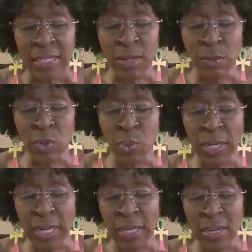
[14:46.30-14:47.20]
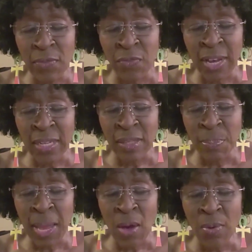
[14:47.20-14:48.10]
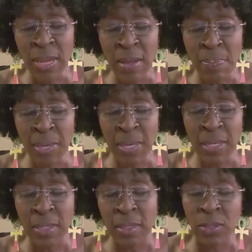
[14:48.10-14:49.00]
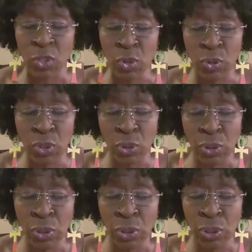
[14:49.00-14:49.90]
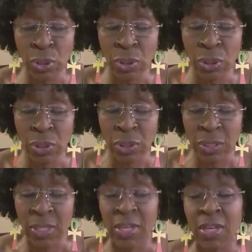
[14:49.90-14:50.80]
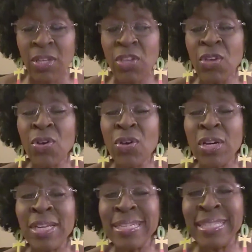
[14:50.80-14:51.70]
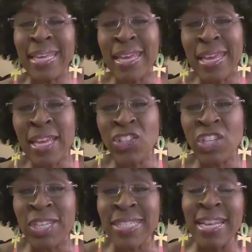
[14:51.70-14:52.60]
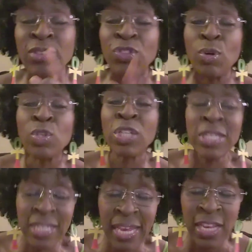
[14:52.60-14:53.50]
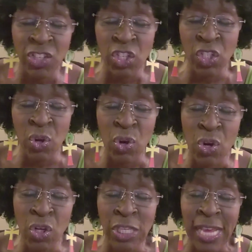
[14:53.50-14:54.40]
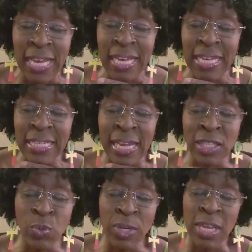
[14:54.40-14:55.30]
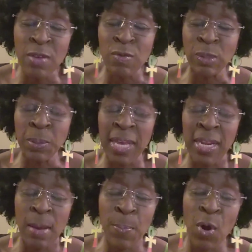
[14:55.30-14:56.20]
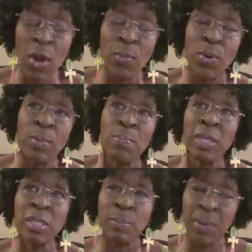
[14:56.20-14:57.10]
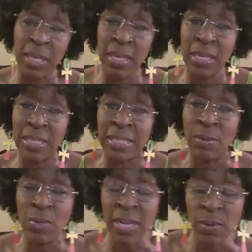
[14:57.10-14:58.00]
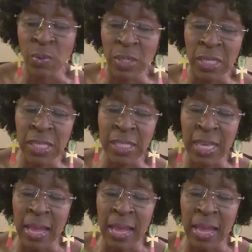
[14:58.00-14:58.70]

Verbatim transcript: There was one I didn't fight the power that beast. Dun, dun, dun, dun, dun, You're contagious. Now, those contagious songs, that's when he was playing that part with Mr. Big. Is that when that was?